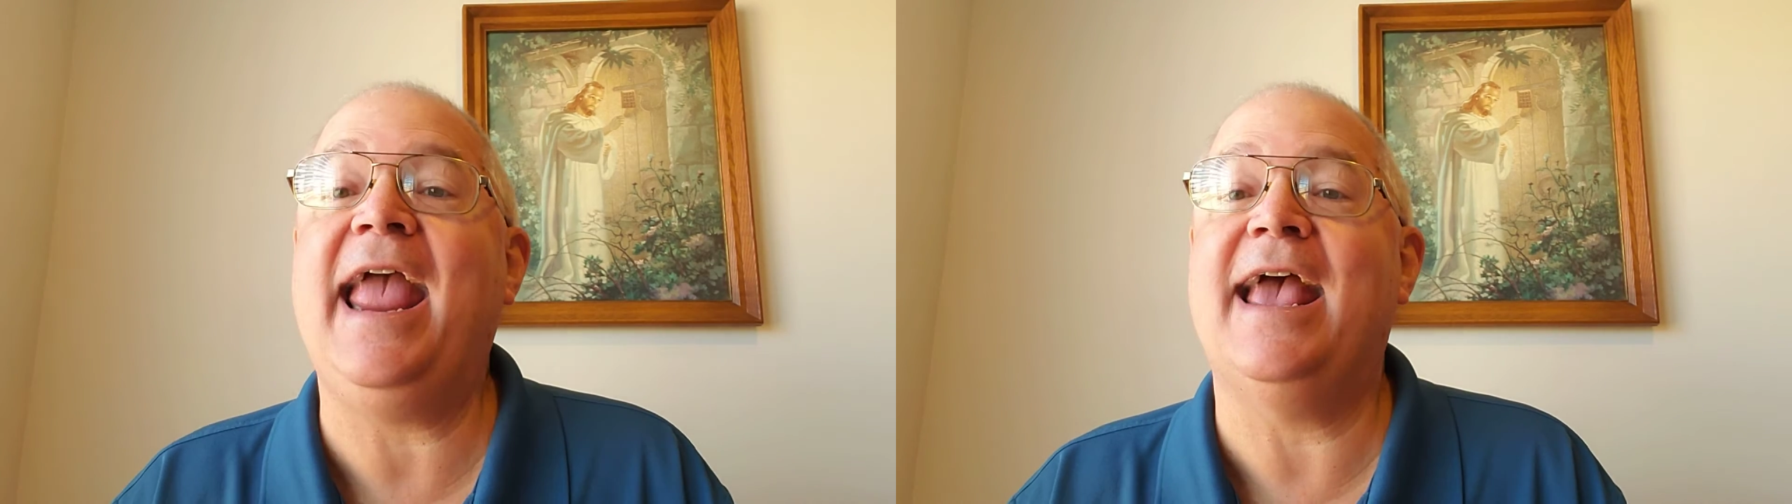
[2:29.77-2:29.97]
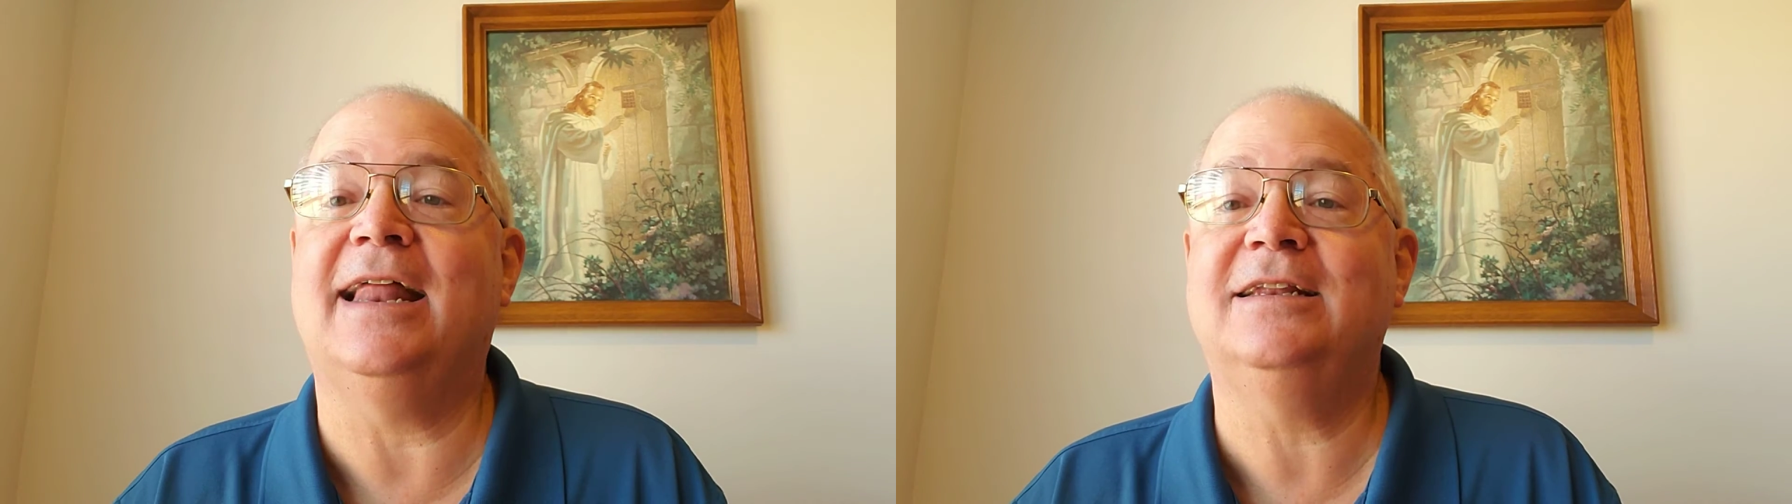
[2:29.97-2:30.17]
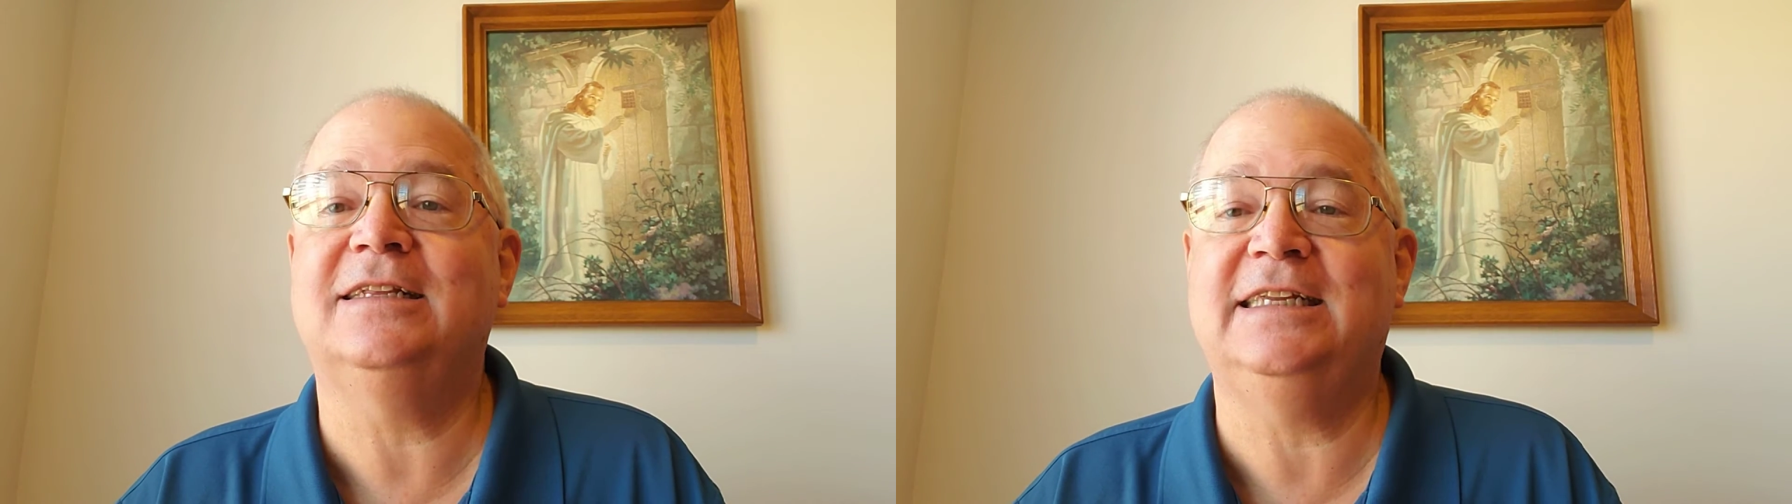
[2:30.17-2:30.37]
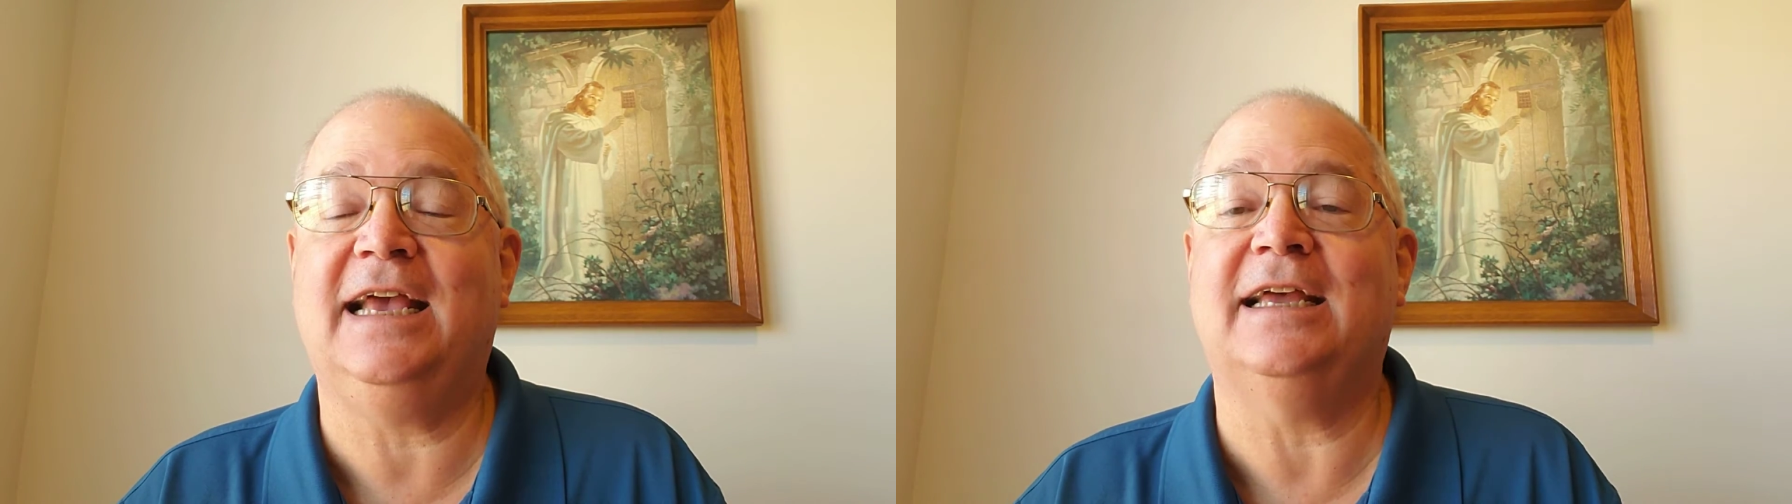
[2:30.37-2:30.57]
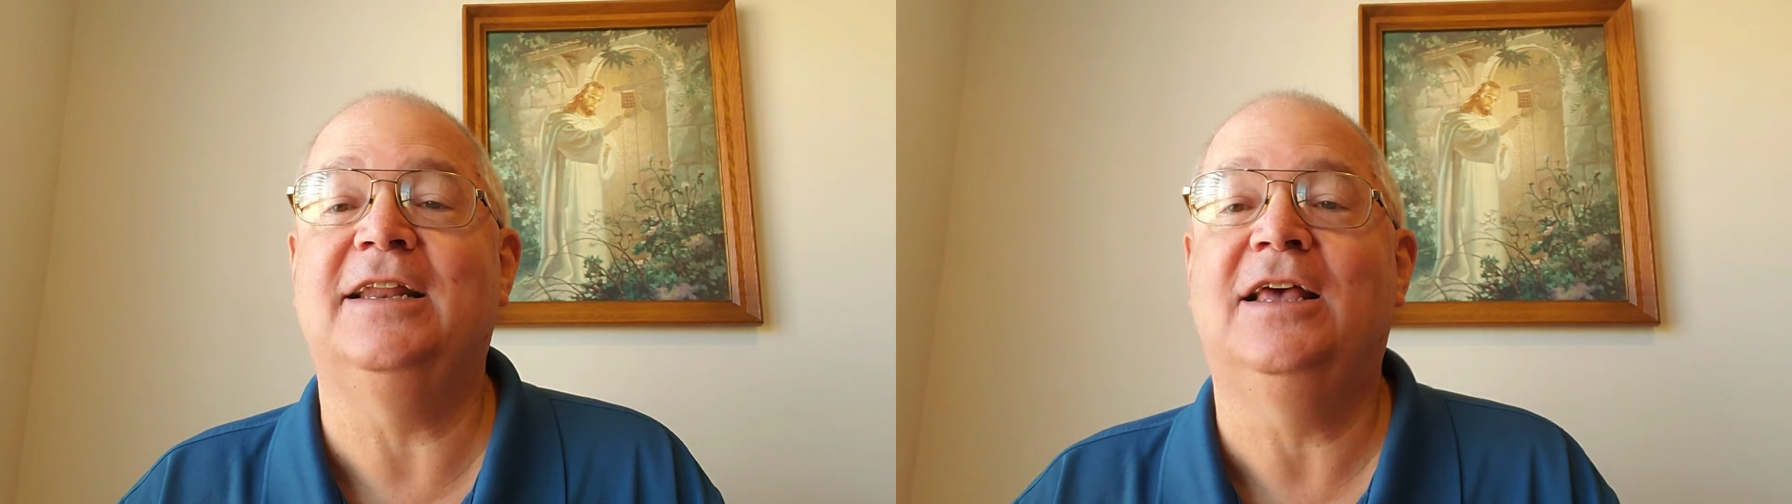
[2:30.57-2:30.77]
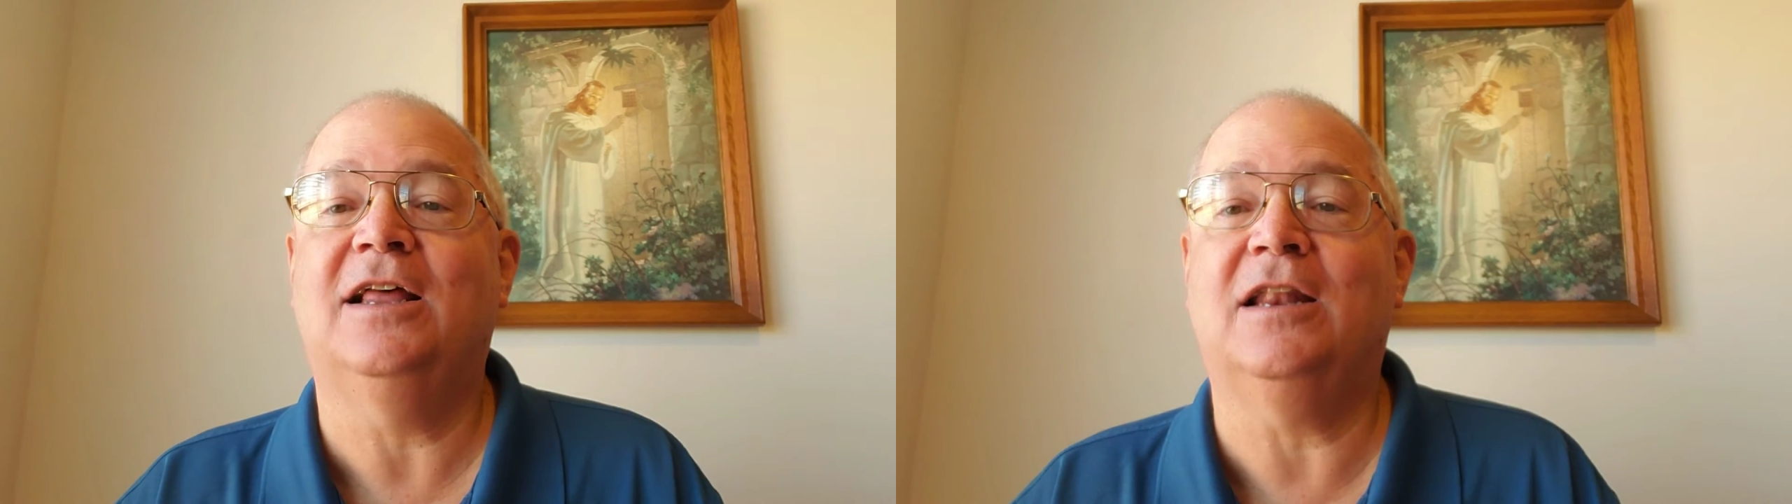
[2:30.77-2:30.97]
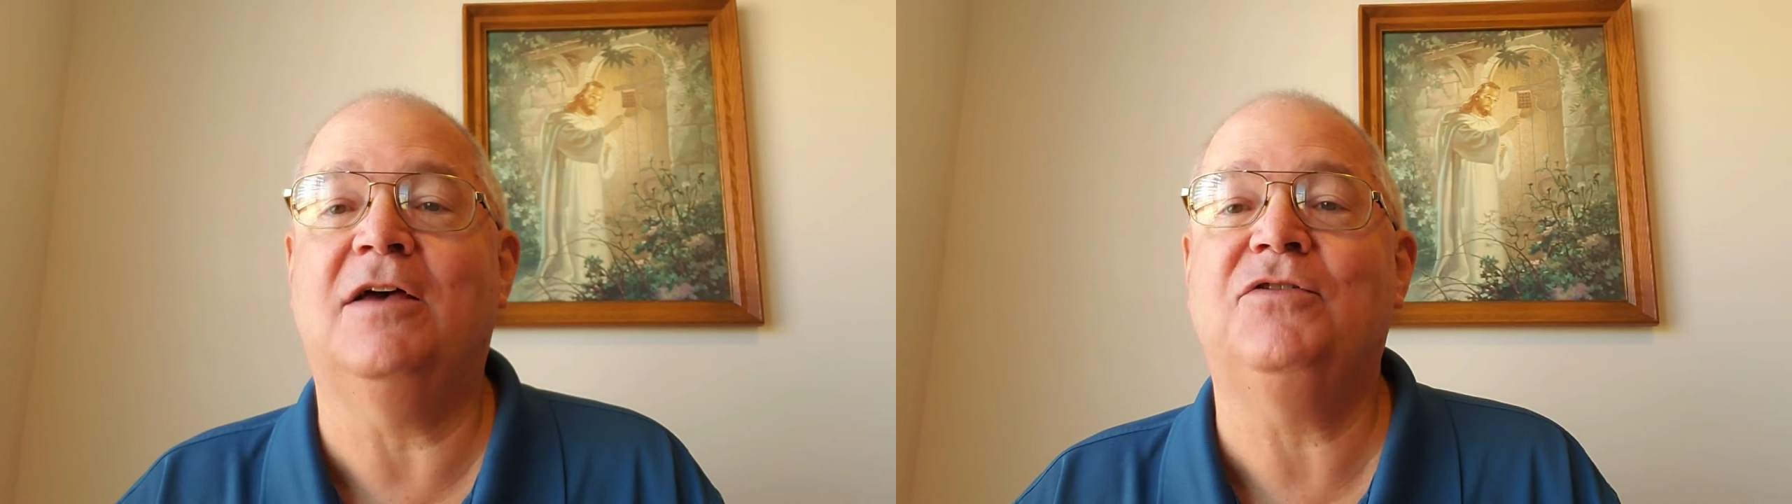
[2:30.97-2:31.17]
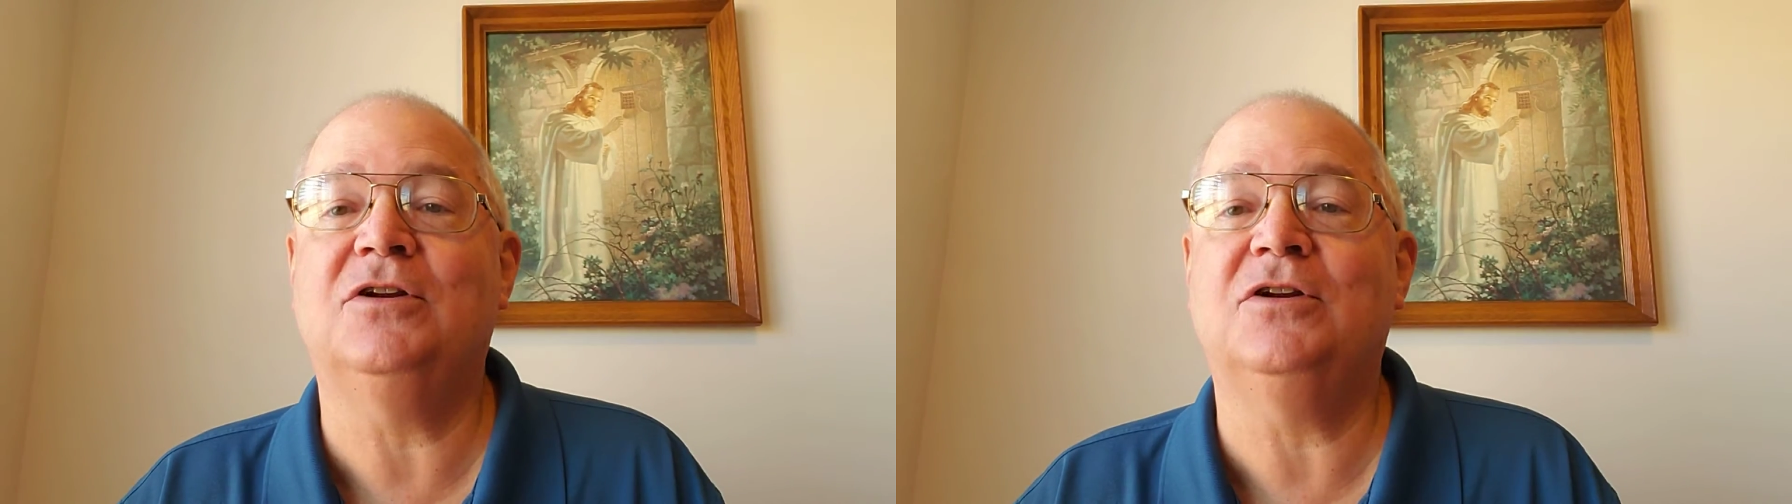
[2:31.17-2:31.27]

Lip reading: And the second, love